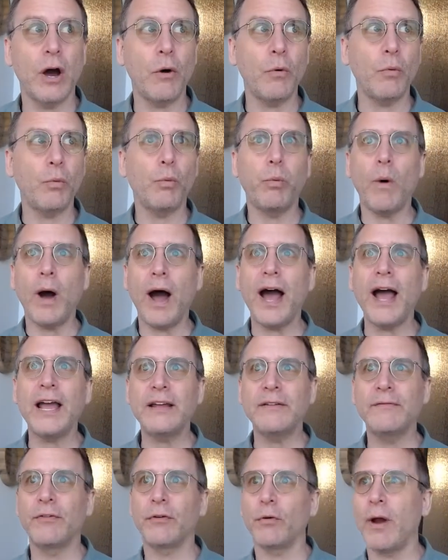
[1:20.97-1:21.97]
a
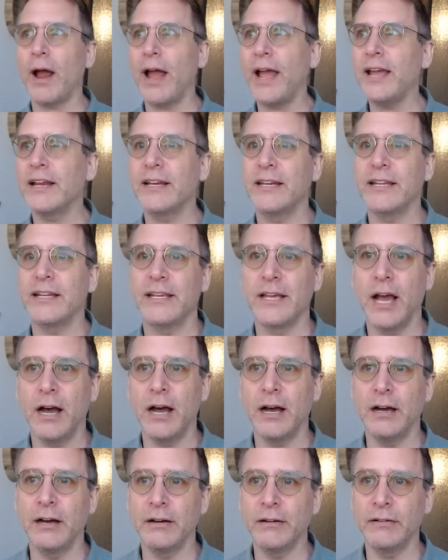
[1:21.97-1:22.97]
wide variety
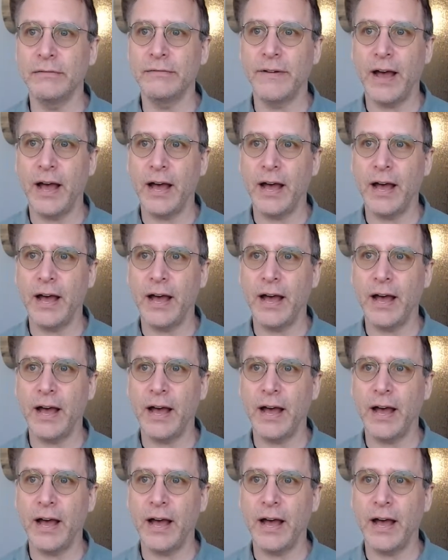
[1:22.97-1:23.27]
of